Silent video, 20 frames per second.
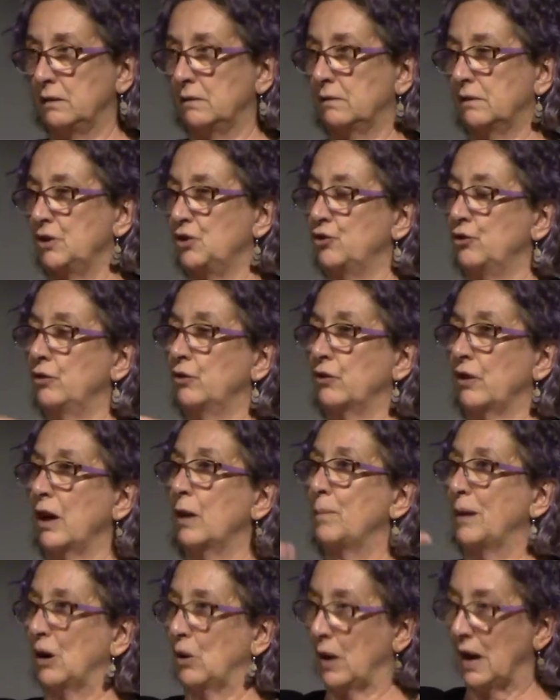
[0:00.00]
decisions
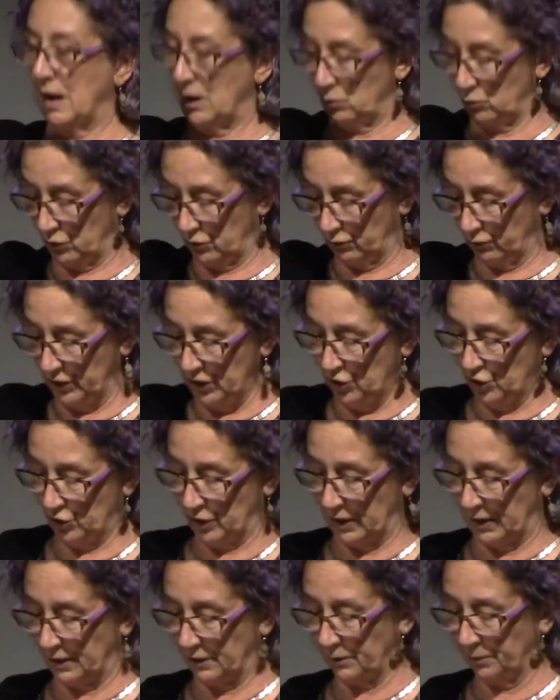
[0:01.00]
about how to reach that.